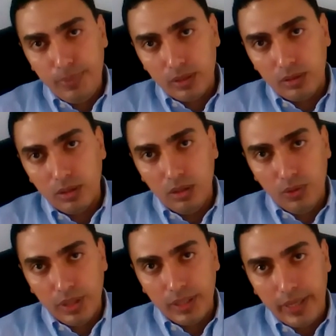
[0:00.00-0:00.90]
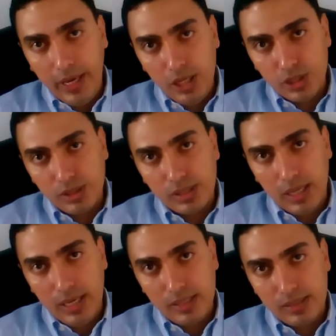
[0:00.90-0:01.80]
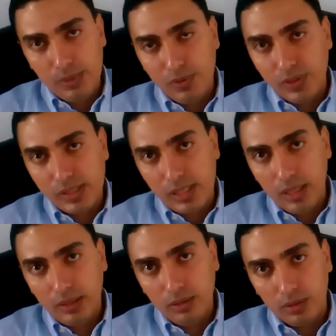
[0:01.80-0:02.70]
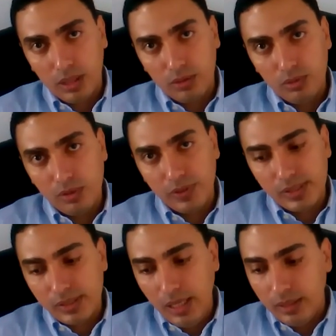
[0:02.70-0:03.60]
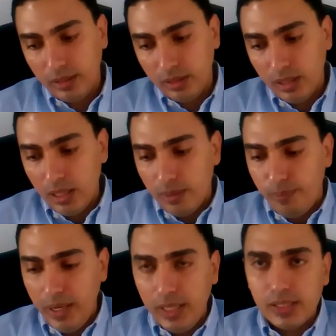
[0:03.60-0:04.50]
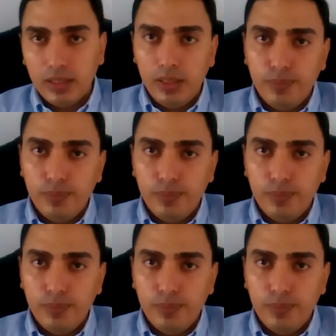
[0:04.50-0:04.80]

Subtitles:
lipid lowering agents as simvastatin or atorvastatin plays